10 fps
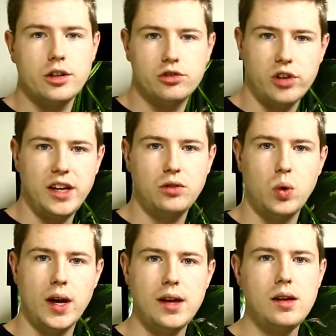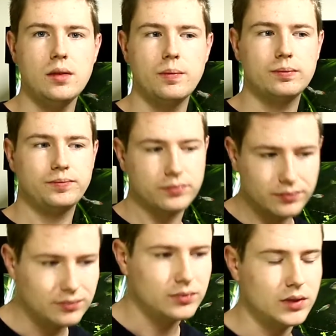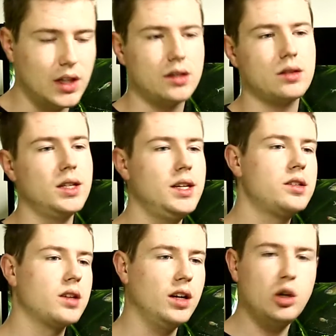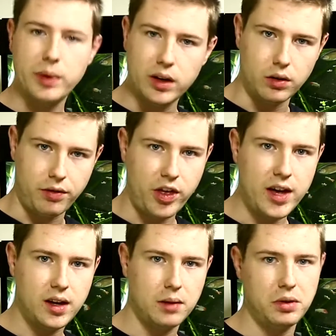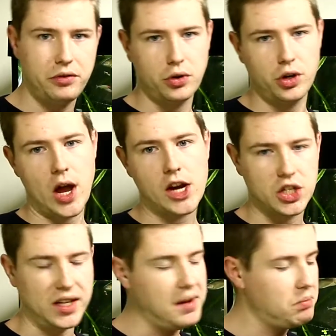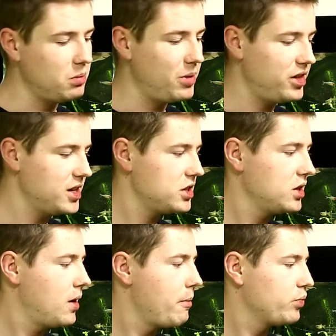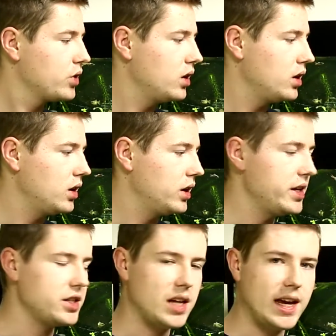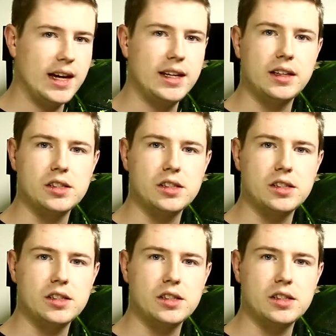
great way that needs a little bit of thinking before you actually implement this is adding